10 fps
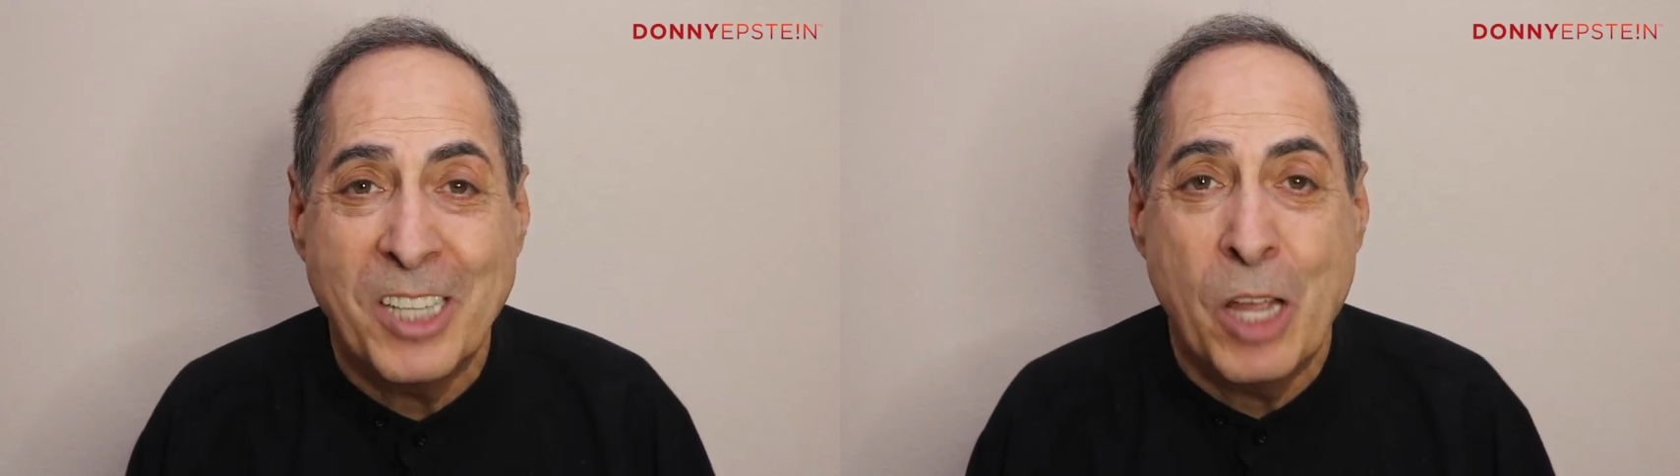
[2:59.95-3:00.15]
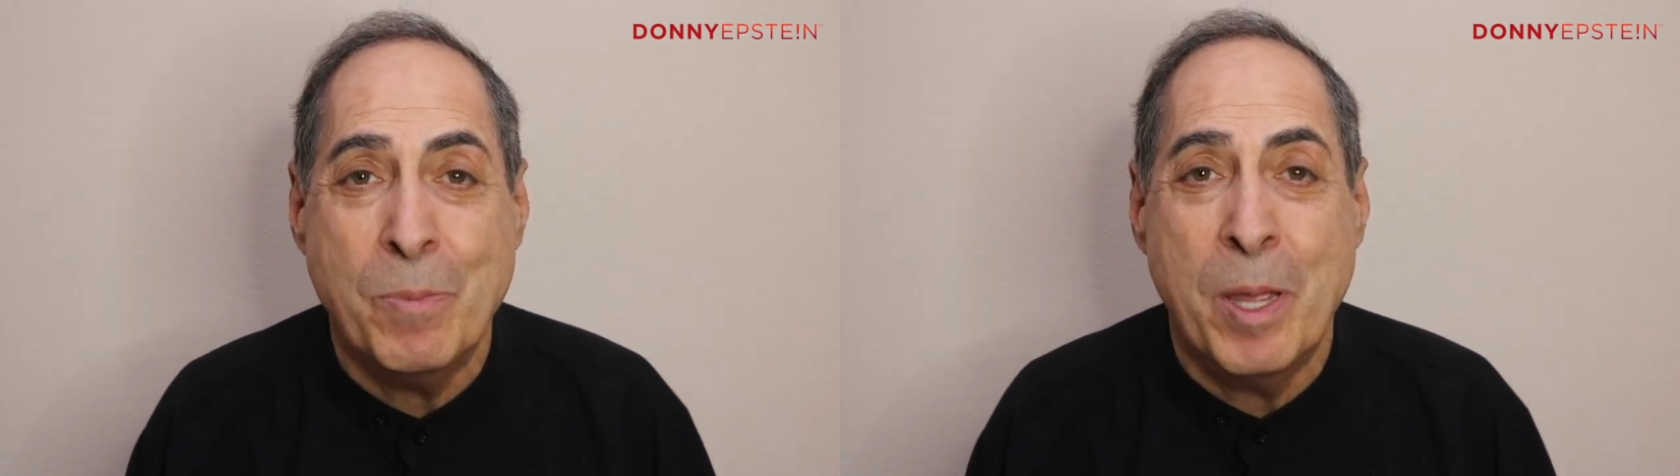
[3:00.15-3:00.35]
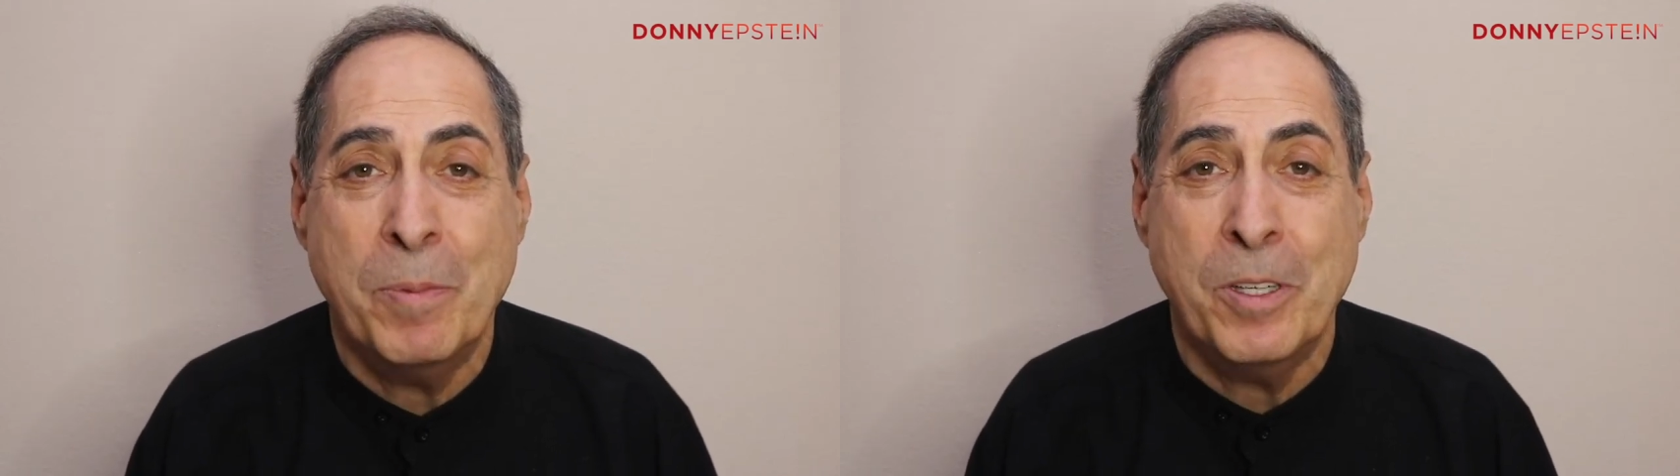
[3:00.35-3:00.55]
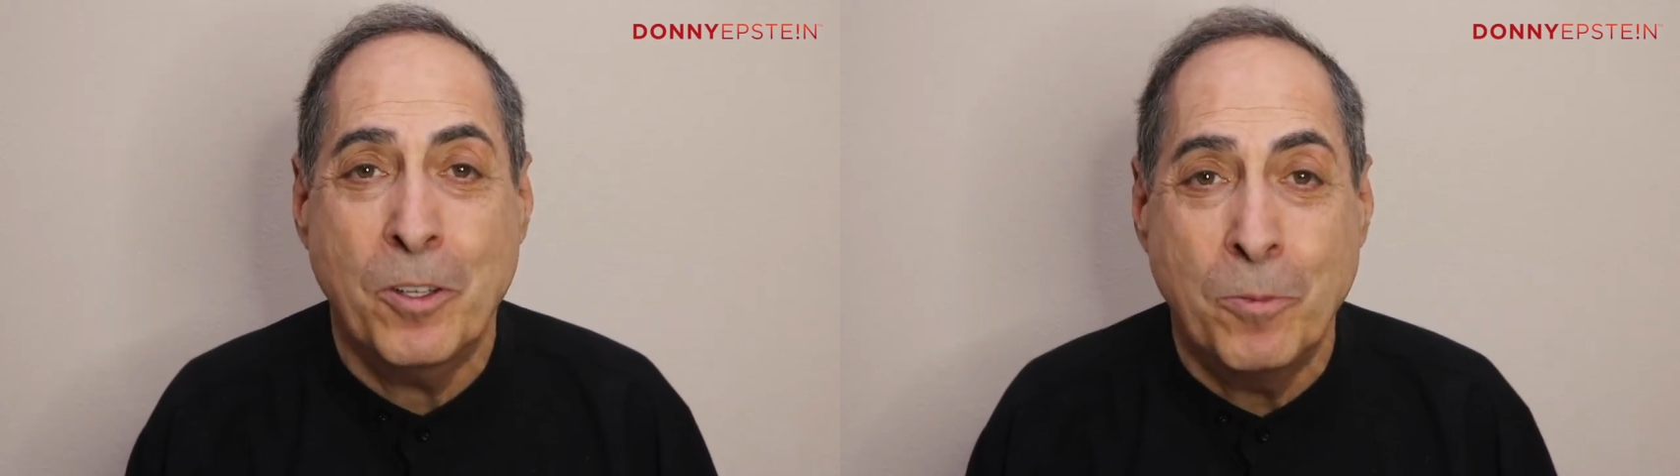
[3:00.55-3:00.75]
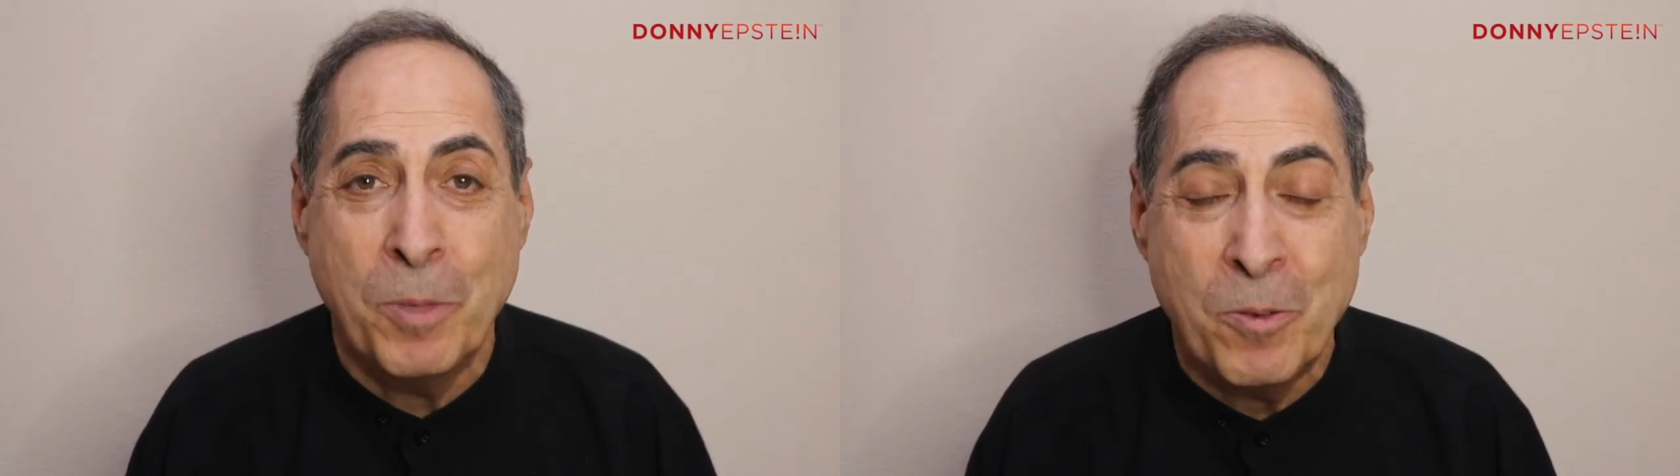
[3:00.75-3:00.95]
And maybe
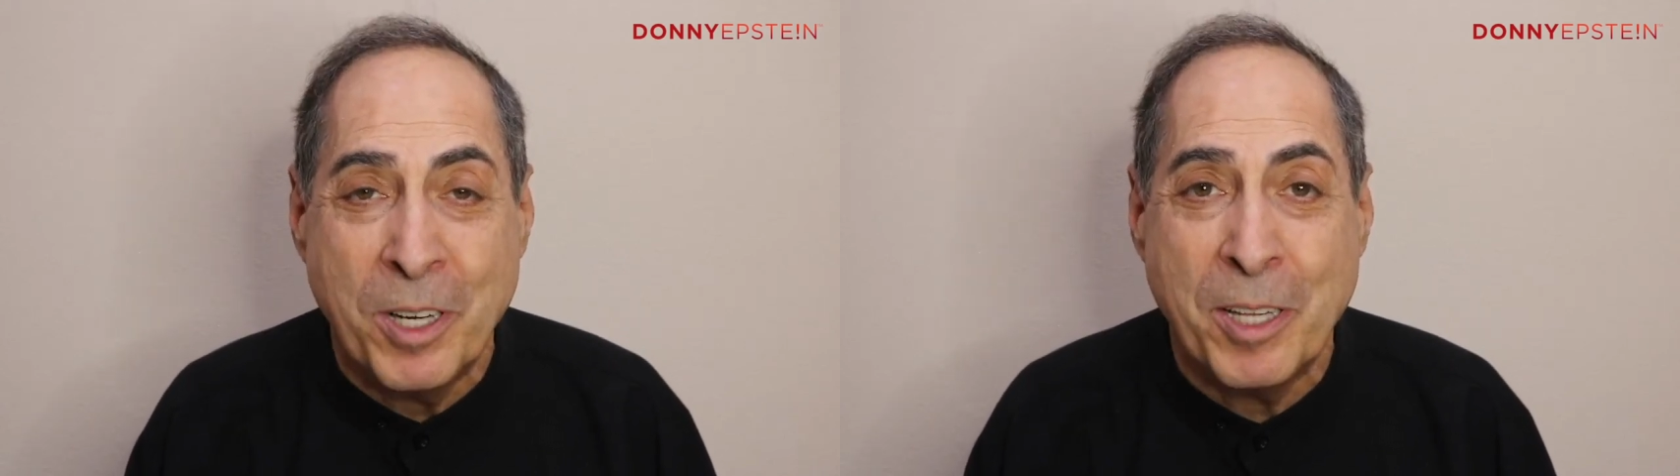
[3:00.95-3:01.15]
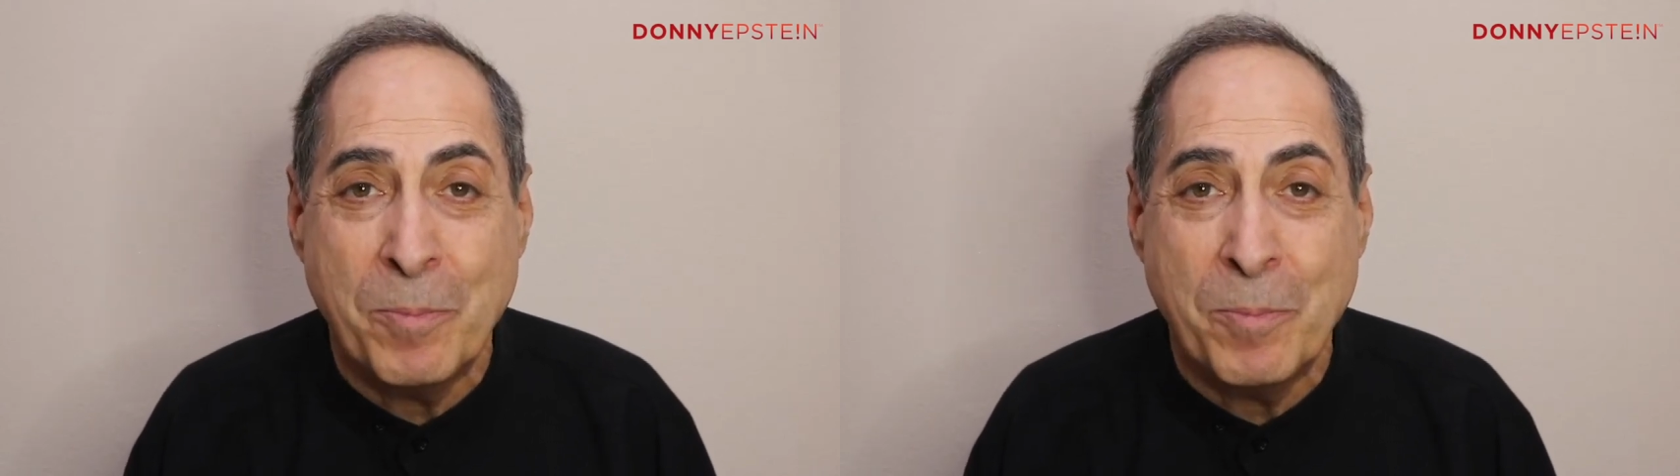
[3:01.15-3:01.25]
you'll be one of the